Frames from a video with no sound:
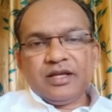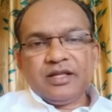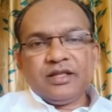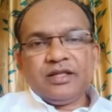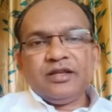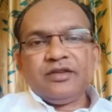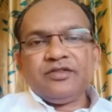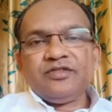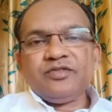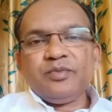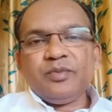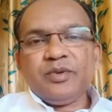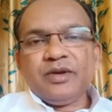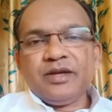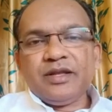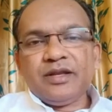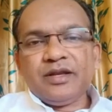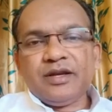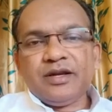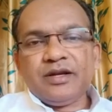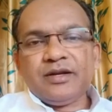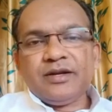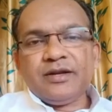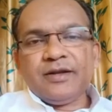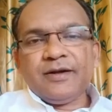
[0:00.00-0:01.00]
This
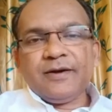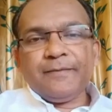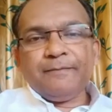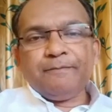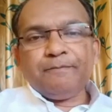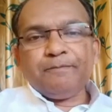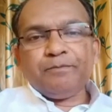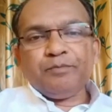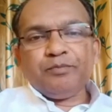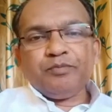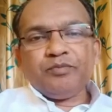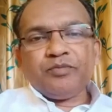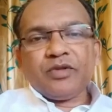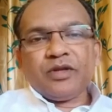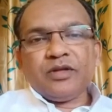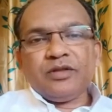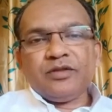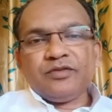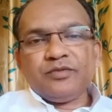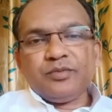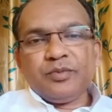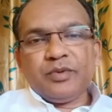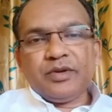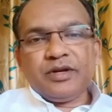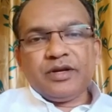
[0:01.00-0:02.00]
period,
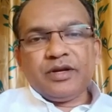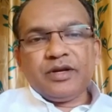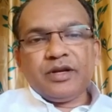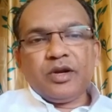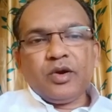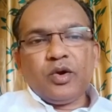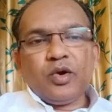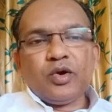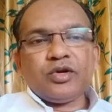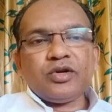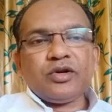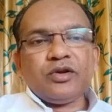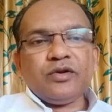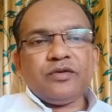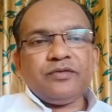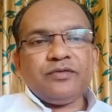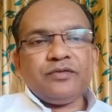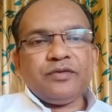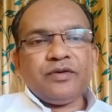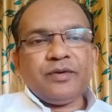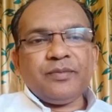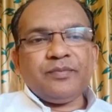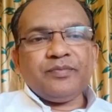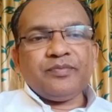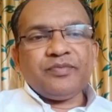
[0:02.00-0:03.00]
a lot
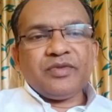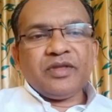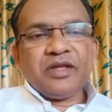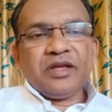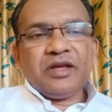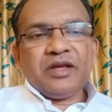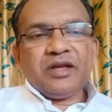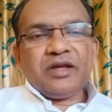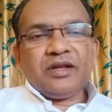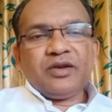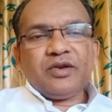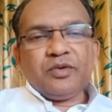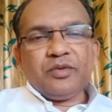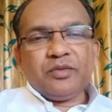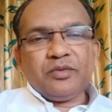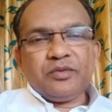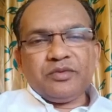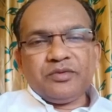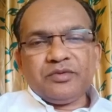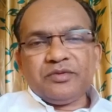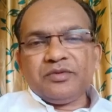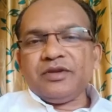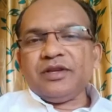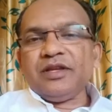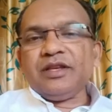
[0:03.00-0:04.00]
of
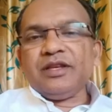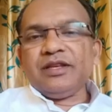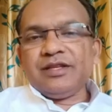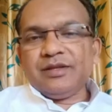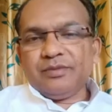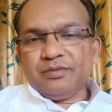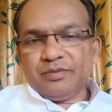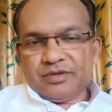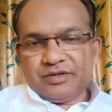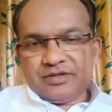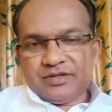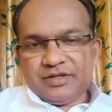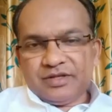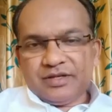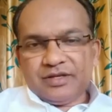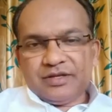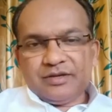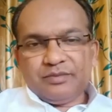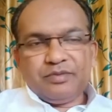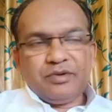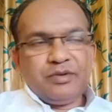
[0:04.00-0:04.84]
intimacy,